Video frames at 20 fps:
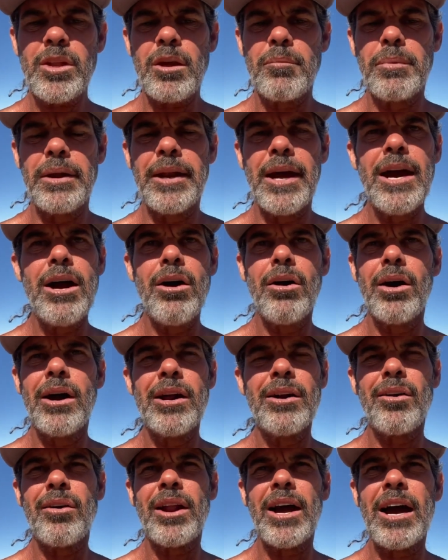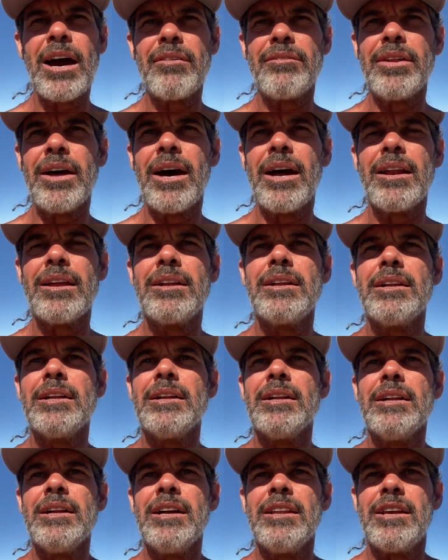But now I don't have that
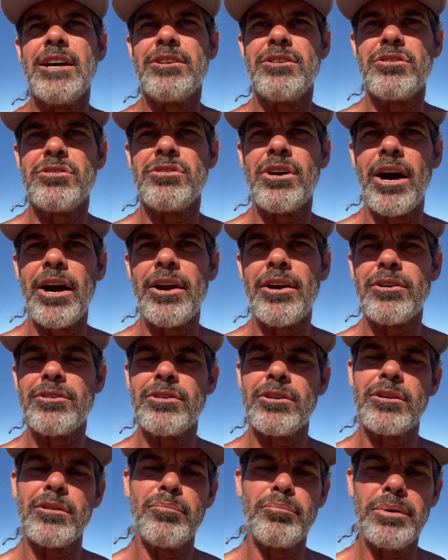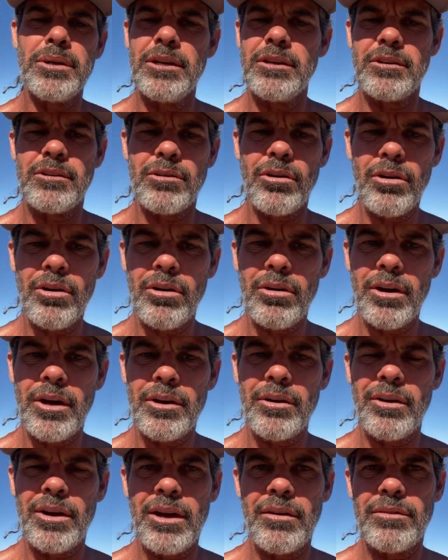desire to compete at all. I
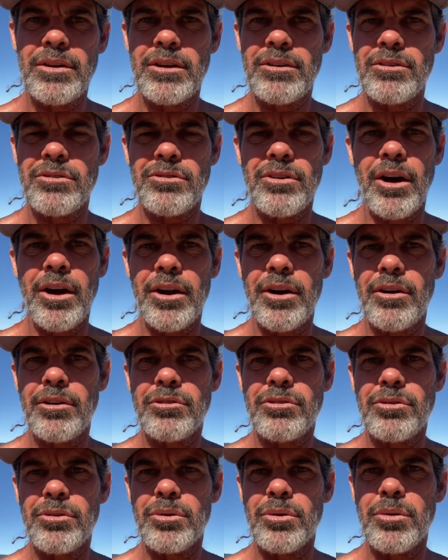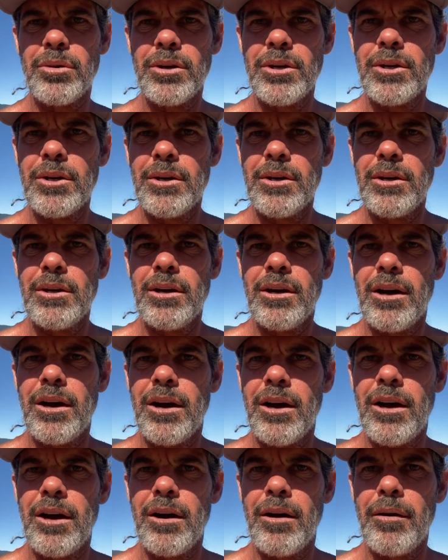don't have that desire to
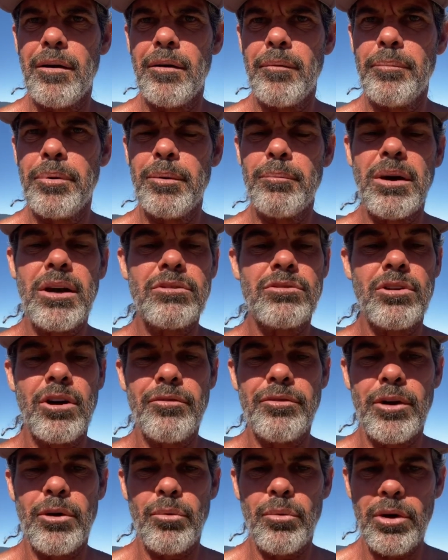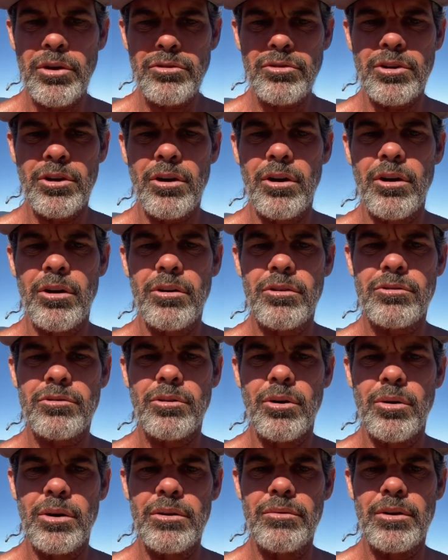put myself at risk at all.
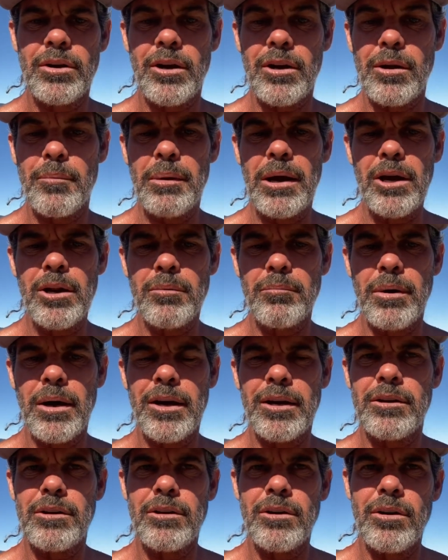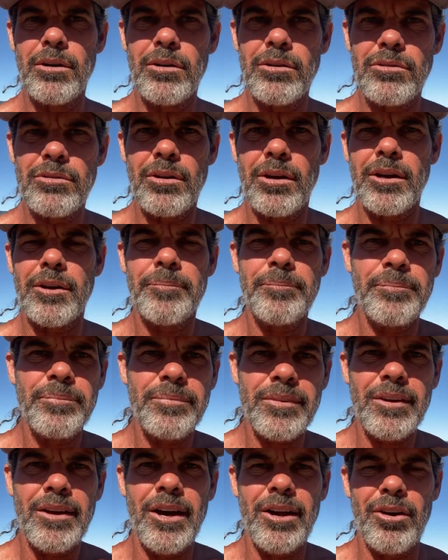So even on a mountain bike, you know, it's like,
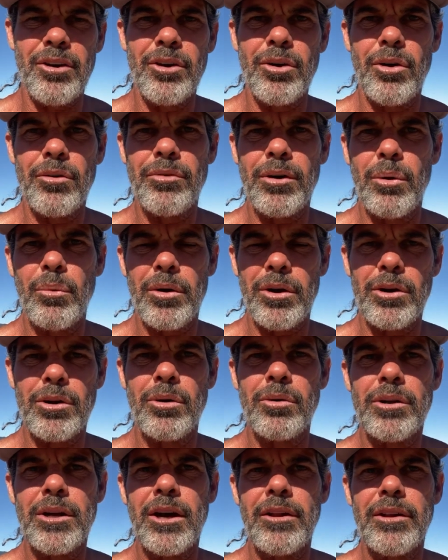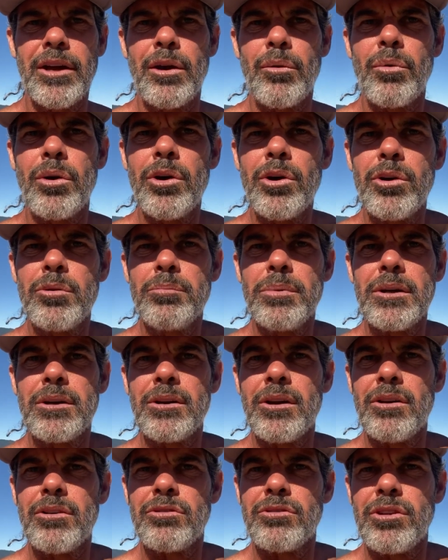I don't know if I want to go down that road,
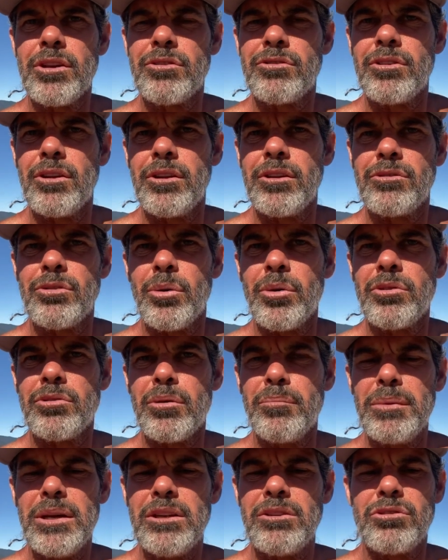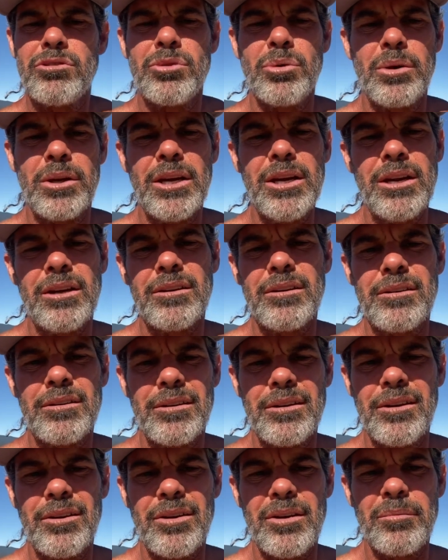because it's always a means to an end.
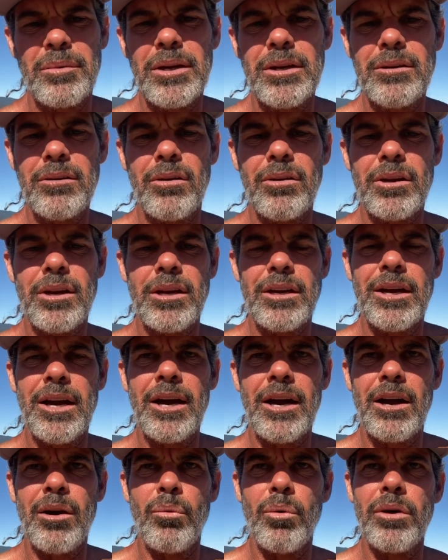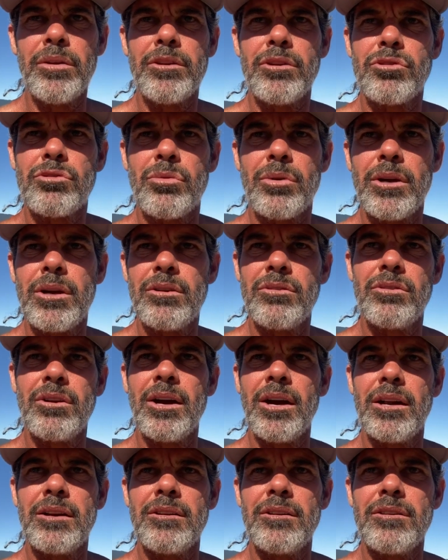You know what I mean? Okay, yeah, I won this race.
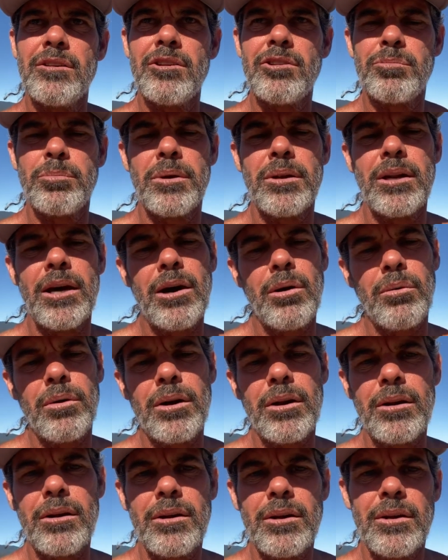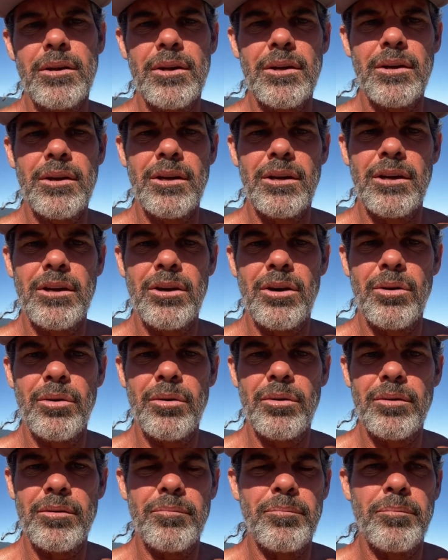Yeah, I did this, but now what? You
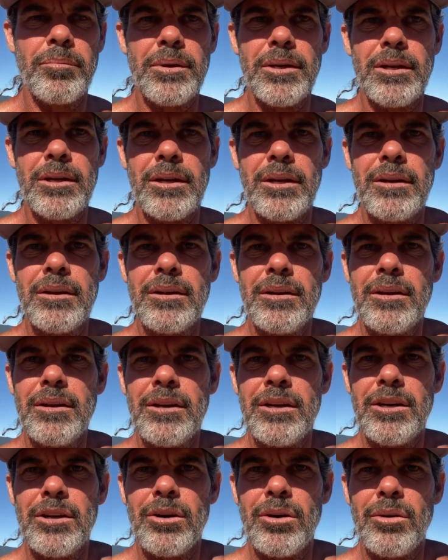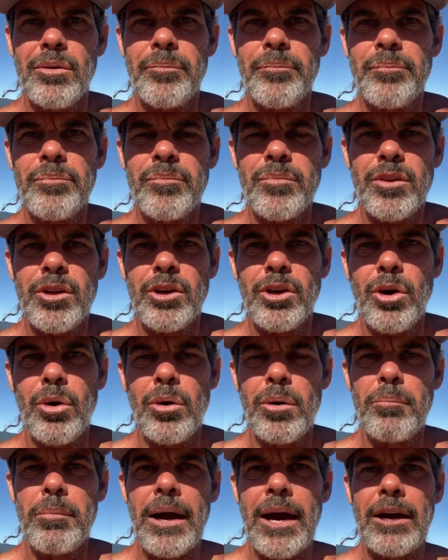know, being, you know,
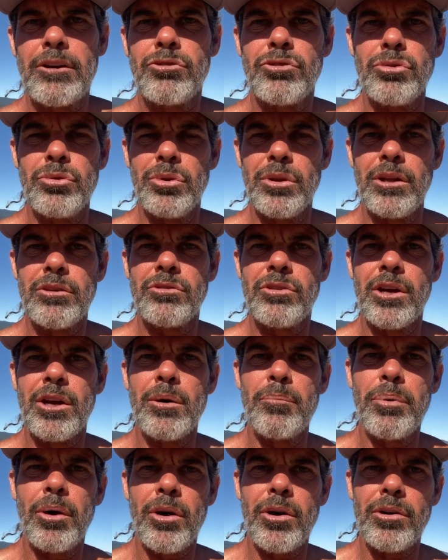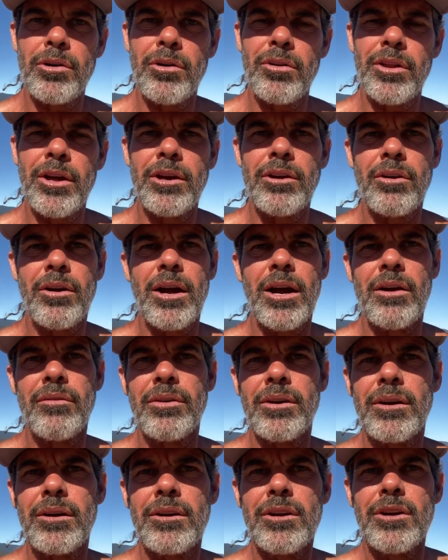going back to, let's say, a partner that you're
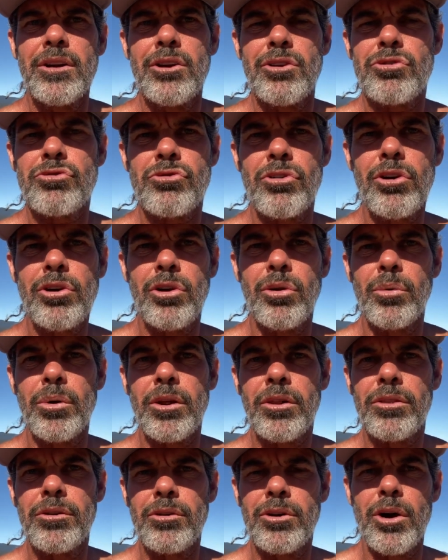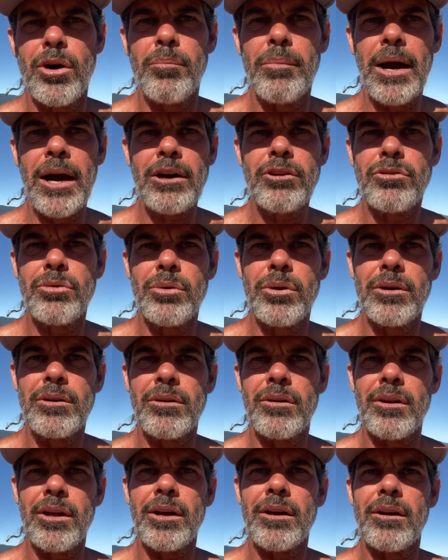having struggle with, you go back to it and
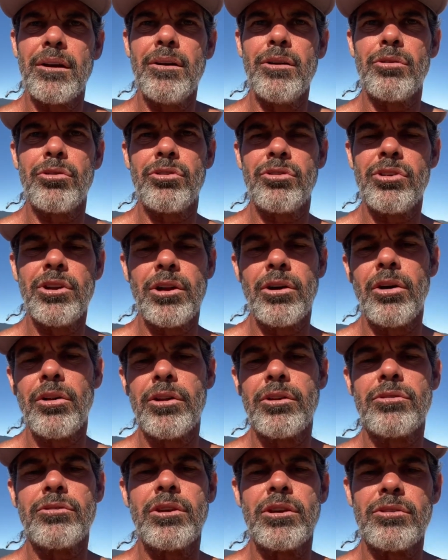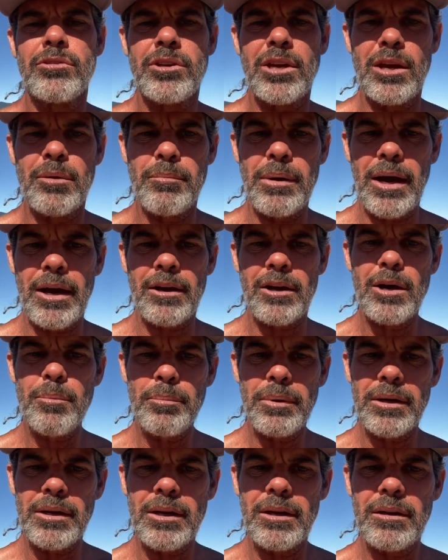you're like, oh shit, all these things came back
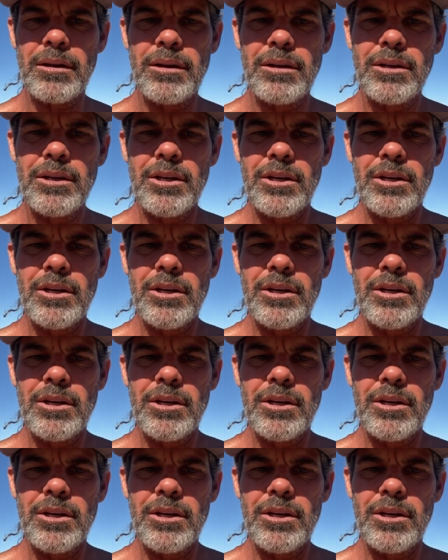up again.